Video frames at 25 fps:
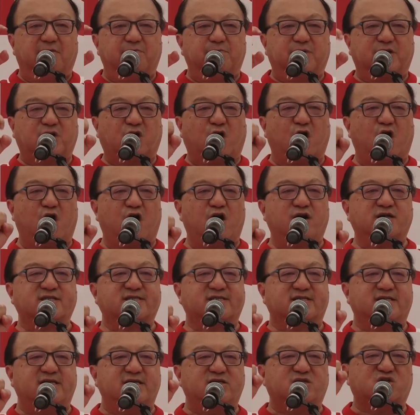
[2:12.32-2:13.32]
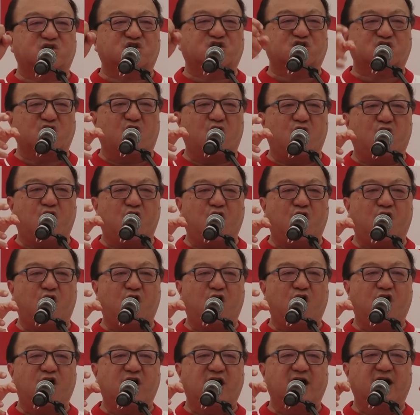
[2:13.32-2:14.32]
because he
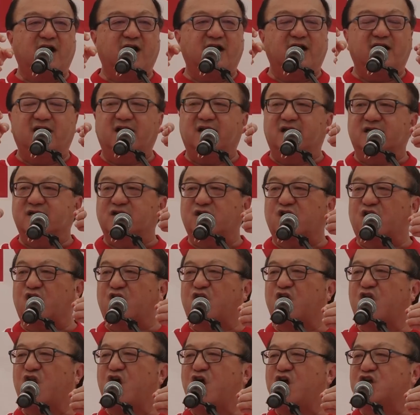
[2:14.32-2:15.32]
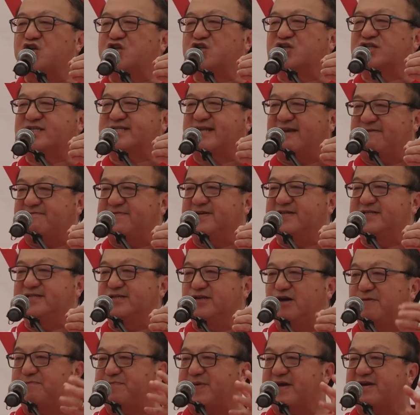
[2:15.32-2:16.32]
saw clause
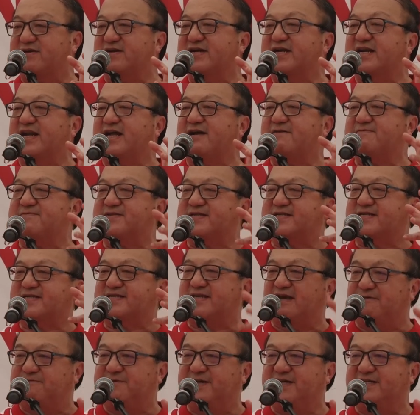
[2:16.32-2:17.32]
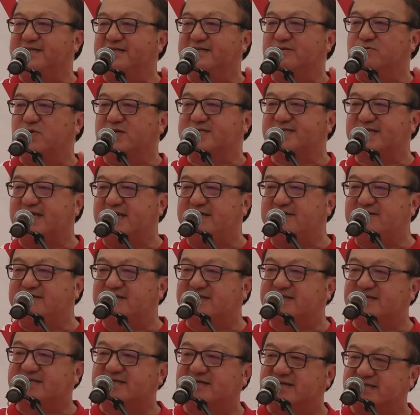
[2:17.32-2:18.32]
7 or paragraph 7 was
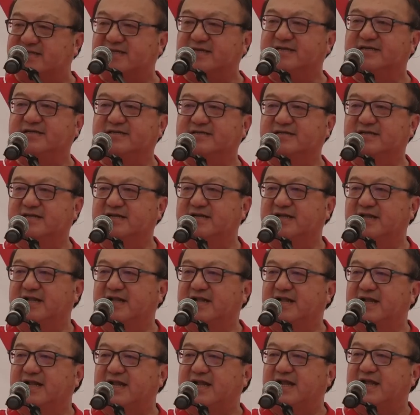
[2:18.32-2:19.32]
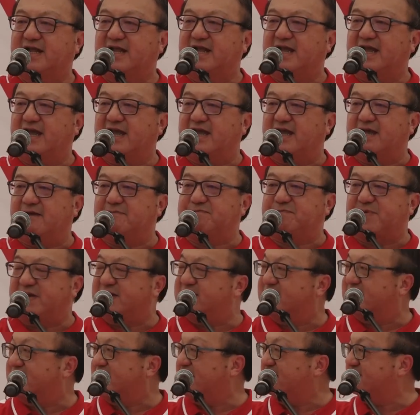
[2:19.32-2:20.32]
inserted. And
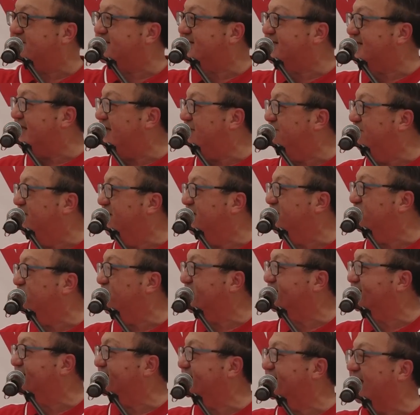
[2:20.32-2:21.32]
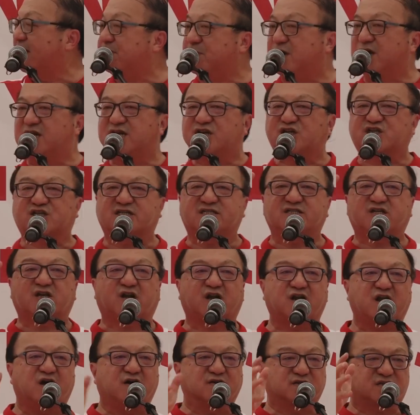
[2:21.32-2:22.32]
paragraph 7 was the demolition
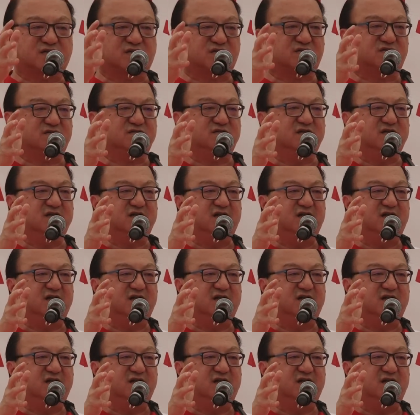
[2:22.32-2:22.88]
clause,